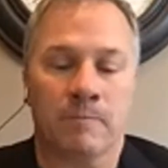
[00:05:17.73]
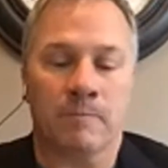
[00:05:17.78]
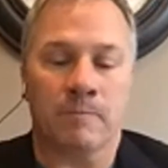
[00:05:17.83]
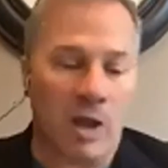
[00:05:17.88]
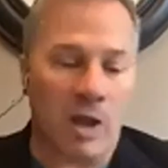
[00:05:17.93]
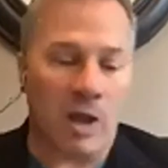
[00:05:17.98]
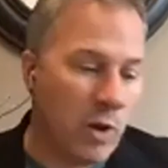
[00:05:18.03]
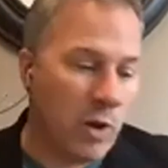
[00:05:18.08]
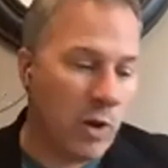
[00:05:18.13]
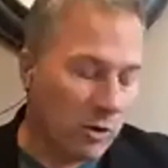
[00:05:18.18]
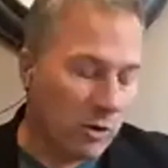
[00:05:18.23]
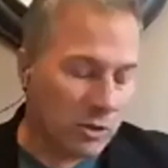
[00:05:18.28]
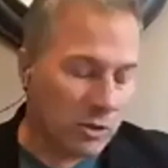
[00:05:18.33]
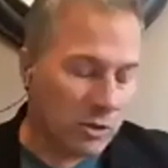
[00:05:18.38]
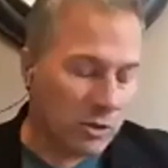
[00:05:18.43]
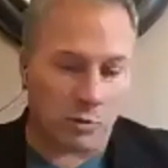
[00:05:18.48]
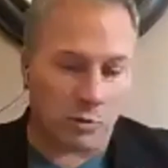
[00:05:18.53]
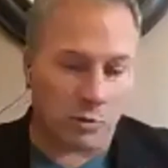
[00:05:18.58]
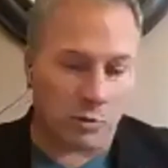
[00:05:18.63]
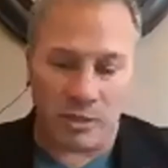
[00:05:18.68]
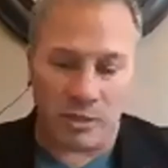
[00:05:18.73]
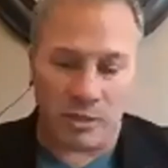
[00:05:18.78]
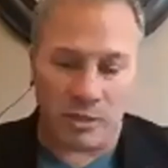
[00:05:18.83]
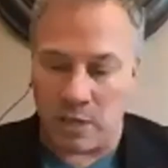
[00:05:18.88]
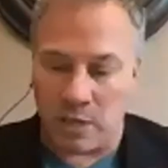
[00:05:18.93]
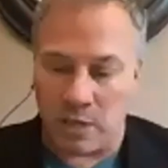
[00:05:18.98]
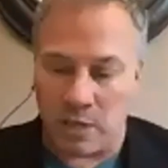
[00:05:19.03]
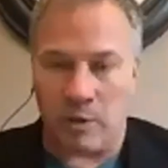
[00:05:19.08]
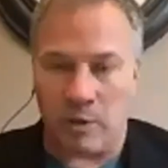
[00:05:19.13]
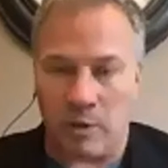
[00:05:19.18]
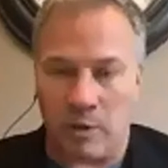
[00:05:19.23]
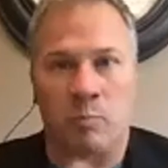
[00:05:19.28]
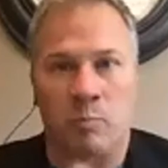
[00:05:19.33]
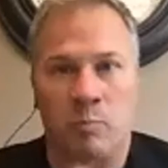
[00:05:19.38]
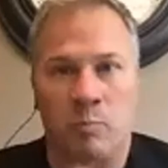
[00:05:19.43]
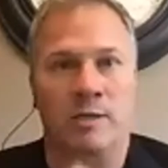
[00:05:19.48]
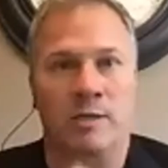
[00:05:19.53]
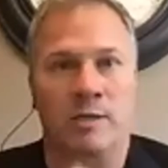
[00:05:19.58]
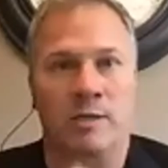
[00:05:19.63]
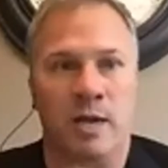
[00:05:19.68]
we also spend some time in our
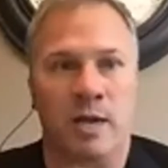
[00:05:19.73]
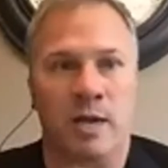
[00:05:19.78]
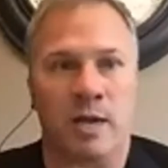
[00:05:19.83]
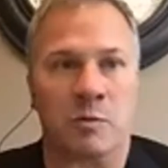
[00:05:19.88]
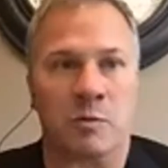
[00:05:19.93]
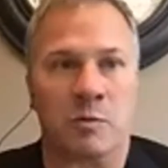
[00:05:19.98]
presentation.